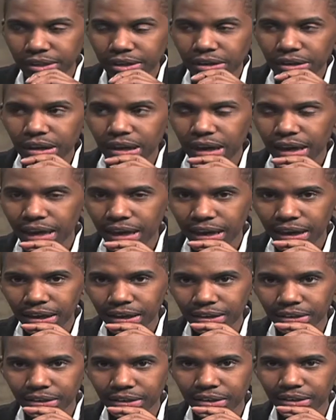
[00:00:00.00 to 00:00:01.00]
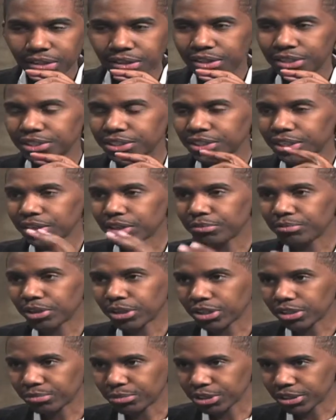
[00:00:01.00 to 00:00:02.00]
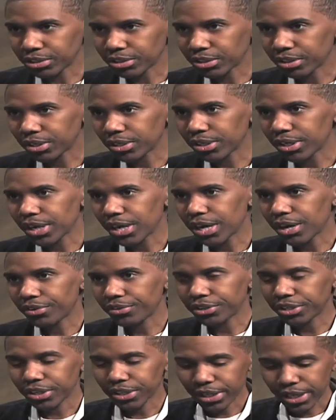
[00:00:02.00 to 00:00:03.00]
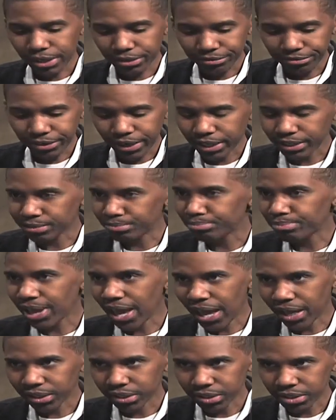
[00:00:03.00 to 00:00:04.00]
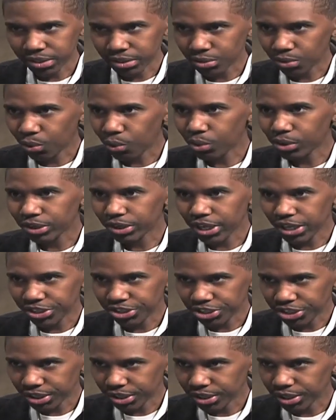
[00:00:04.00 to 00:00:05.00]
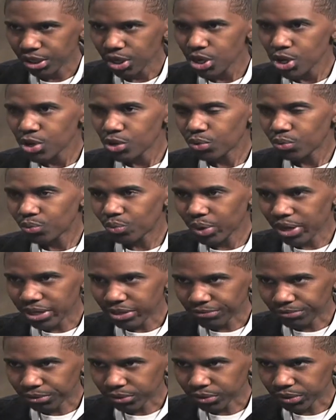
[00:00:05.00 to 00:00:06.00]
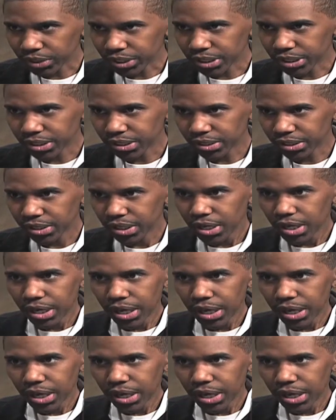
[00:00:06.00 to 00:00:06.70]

Right. And uh, your cerebellum is the area that affects balance, coordination, wakefulness.